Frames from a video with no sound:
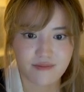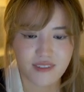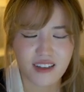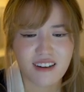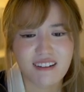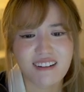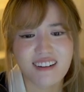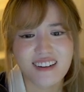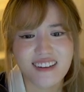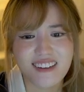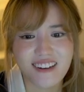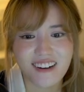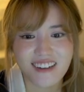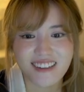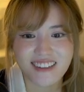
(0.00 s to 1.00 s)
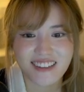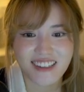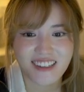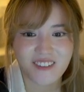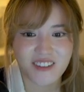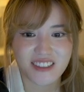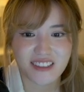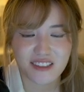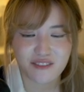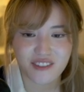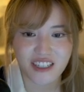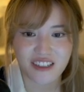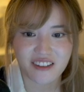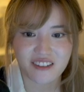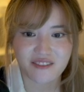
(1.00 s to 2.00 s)
Aw, honestly, I wasn't a
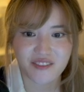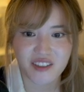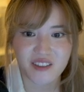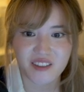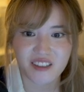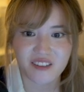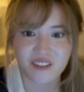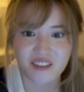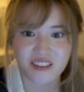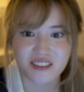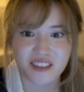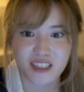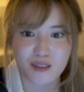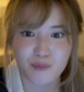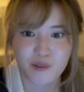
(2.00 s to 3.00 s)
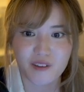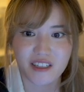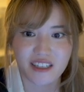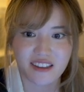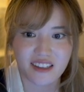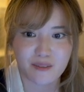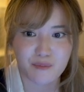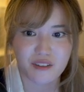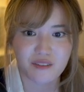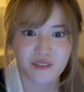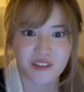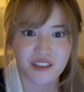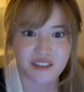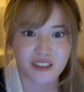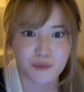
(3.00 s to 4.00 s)
regular viewer or sub or anything before
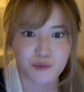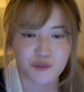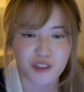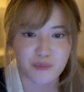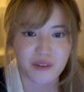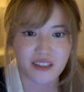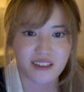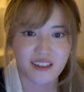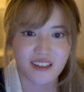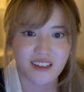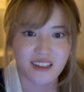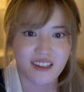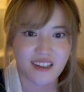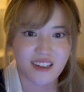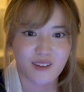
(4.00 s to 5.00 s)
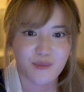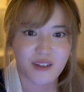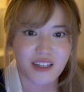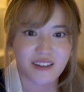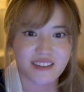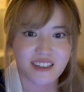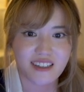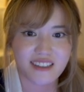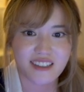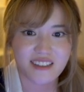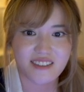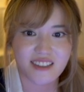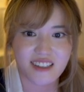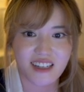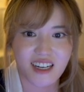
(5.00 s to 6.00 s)
you stopped streaming, but I was actually
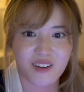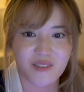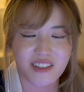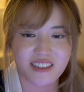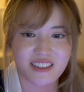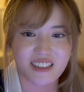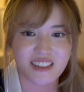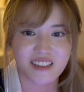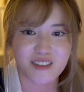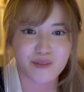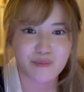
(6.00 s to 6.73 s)
really happy seeing your